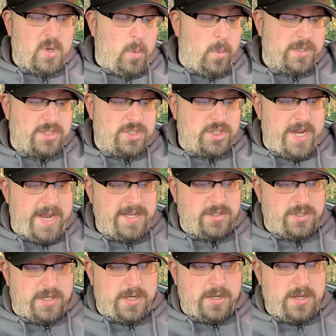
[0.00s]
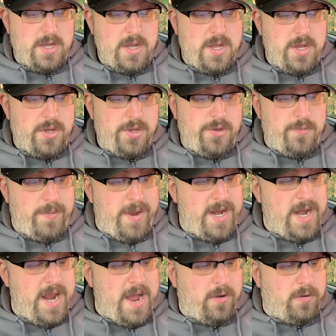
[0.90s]
What's changing? You
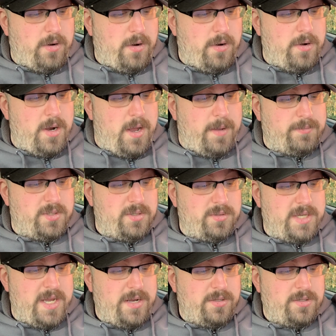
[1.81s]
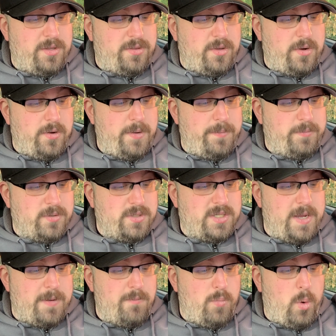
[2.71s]
may now earn up to 10 to
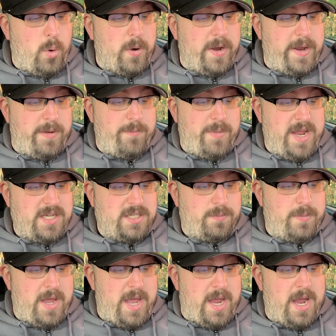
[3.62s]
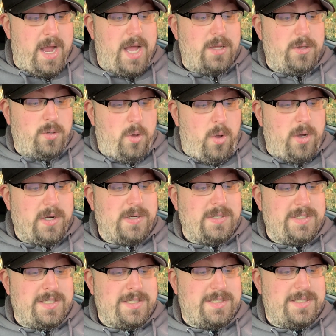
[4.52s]
30% more in base pay on
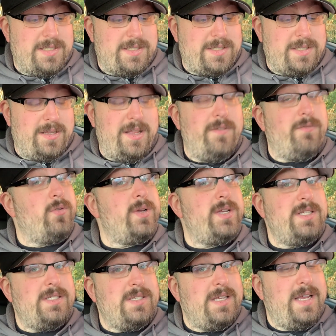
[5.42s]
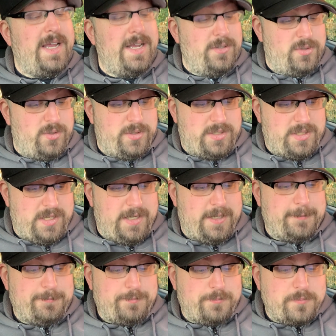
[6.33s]
longer distance deliveries.
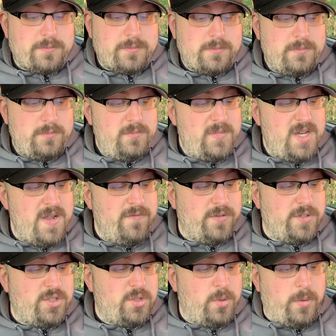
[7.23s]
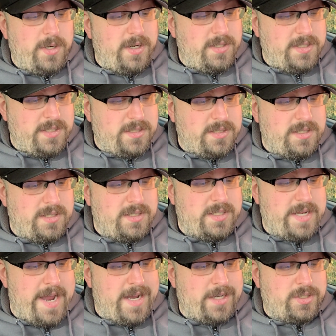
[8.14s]
Interesting for shorter
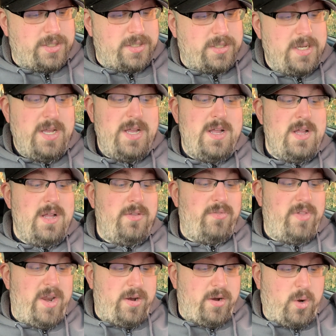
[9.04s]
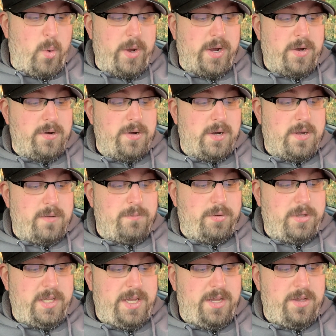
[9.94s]
distance dashes that are quicker to
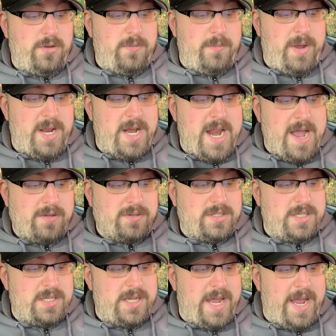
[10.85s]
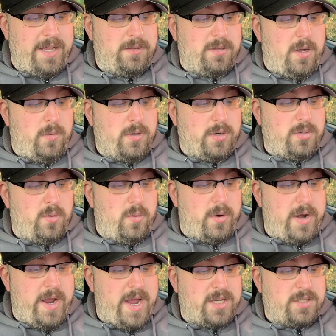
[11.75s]
complete, you may now see a lower
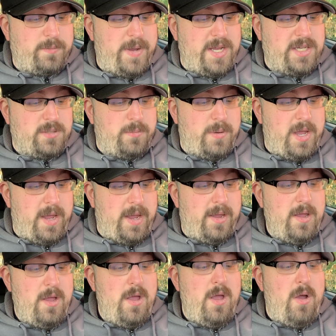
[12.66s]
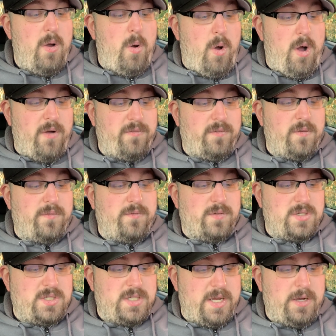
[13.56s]
DoorDash base pay offer
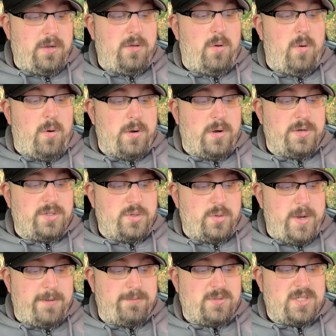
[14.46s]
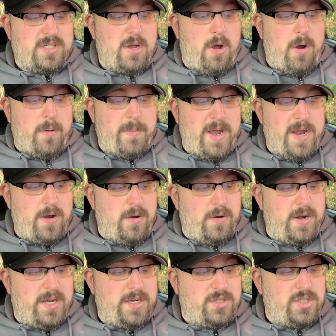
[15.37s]
for single order trips. Are my
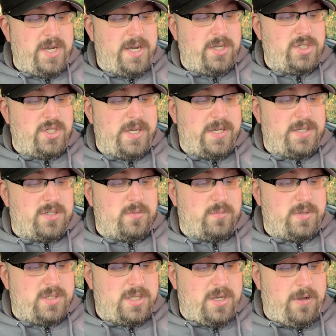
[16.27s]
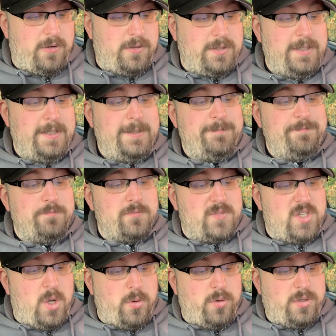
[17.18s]
earnings changing as a result?
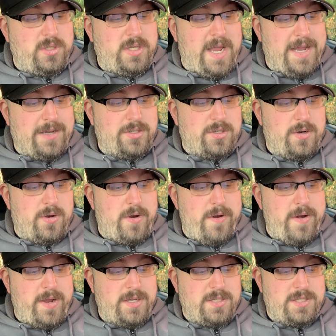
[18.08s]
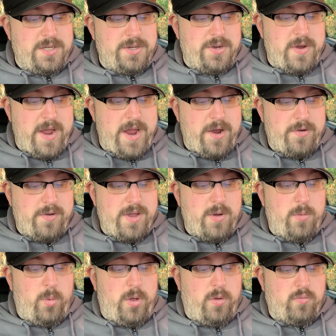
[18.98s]
Total Dasher earnings in your
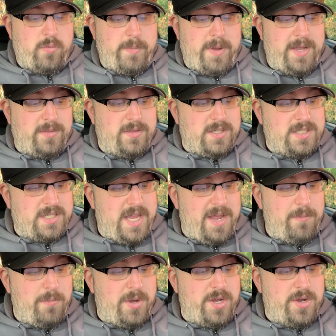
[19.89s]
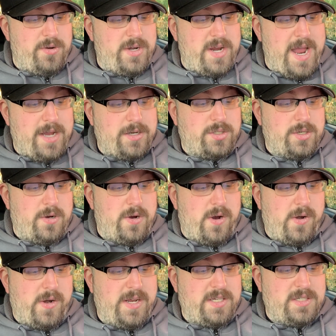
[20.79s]
area will remain the same, but your Dasher
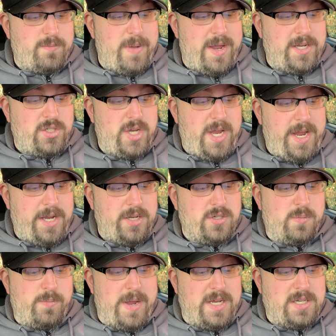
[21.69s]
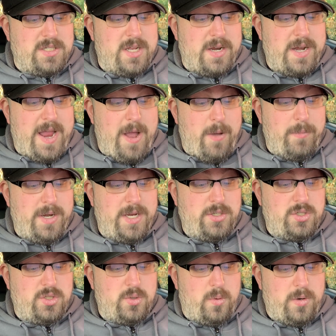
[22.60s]
earnings may change based on how
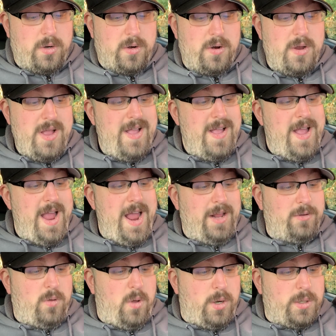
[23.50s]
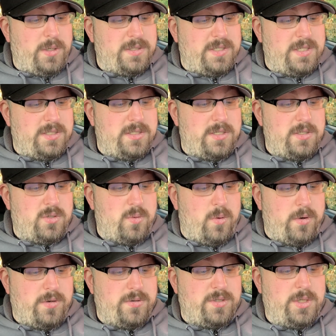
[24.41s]
many shorter and longer distance
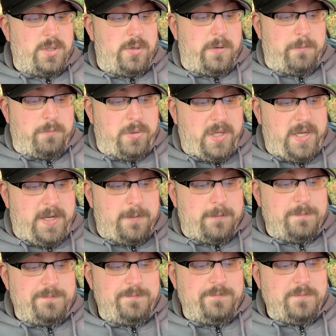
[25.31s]
orders you complete.